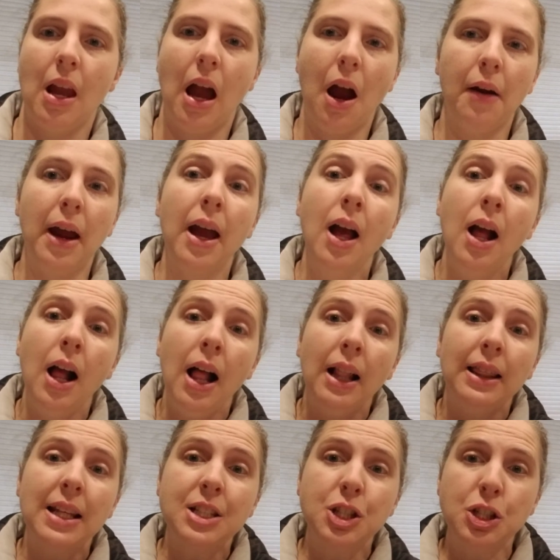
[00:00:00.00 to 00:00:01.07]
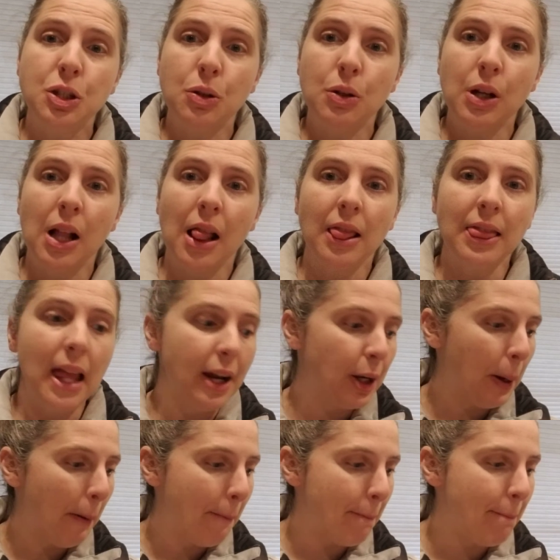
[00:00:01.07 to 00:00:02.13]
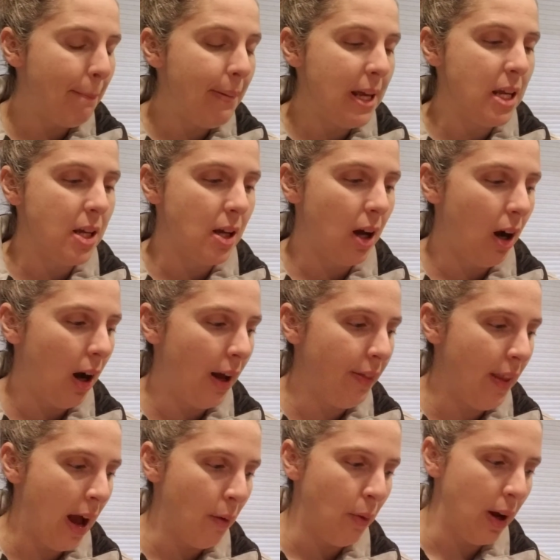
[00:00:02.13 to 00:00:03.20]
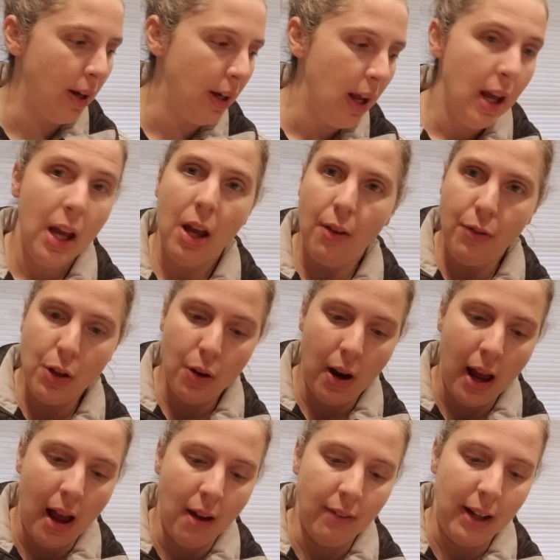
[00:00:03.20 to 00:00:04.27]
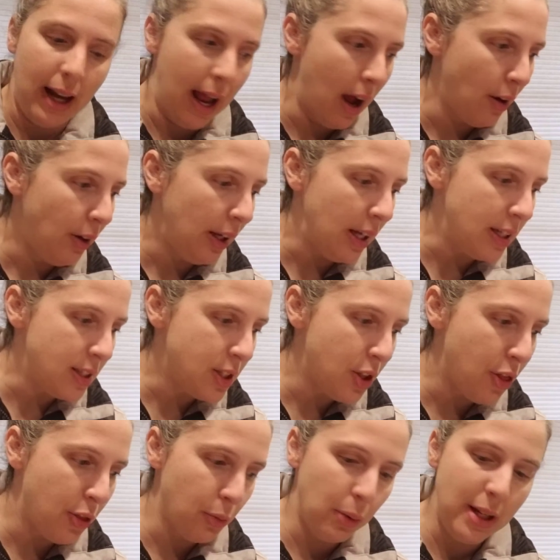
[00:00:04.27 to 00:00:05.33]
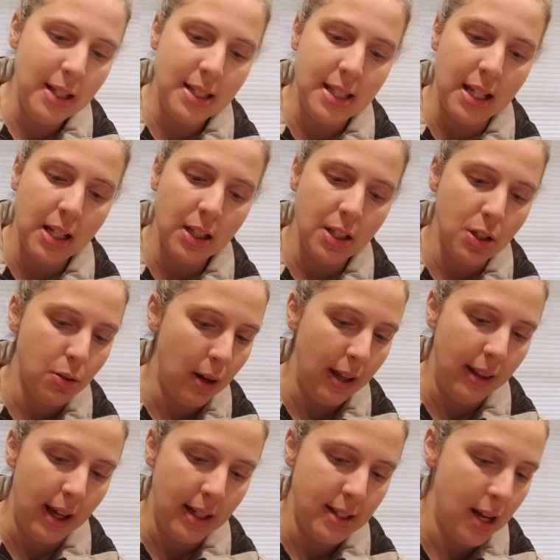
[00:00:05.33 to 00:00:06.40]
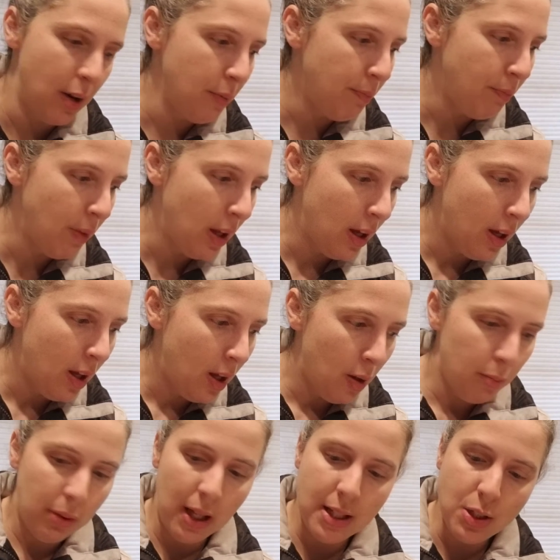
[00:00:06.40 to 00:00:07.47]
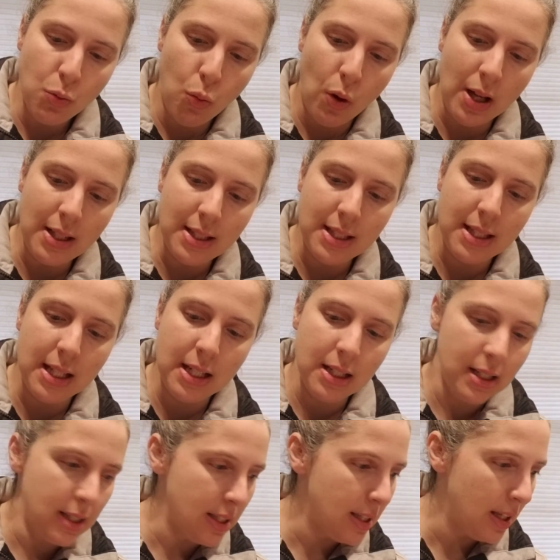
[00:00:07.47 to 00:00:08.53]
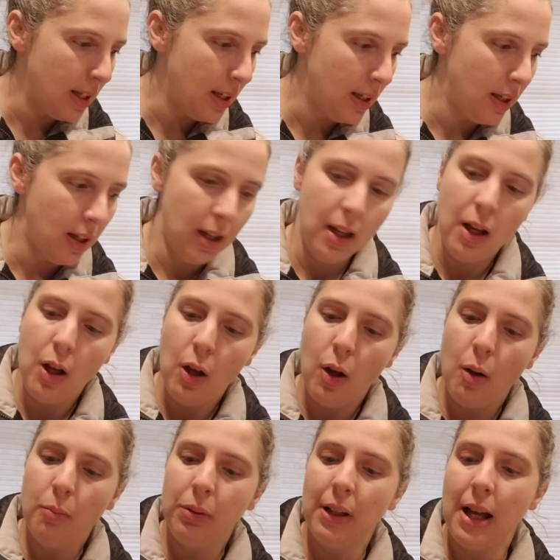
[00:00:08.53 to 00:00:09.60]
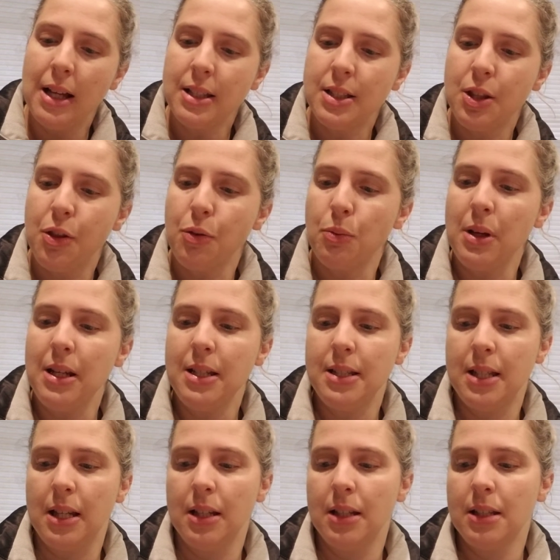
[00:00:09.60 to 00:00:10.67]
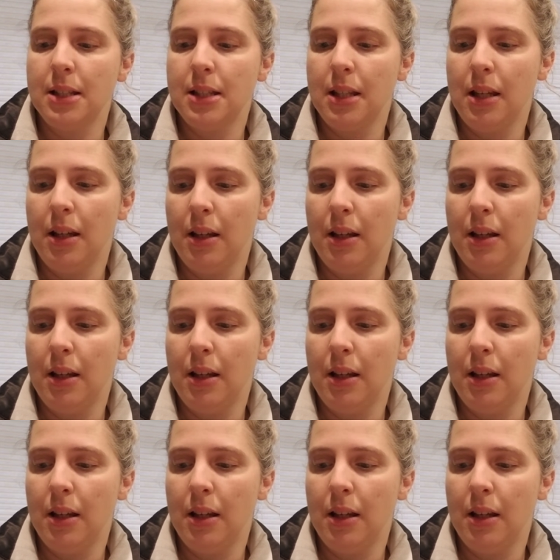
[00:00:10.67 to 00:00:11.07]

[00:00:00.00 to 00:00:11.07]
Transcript: All right, let's do letter B on that one. If you don't have it out, it's 3/6, write that down, plus 1/6, plus 3/6.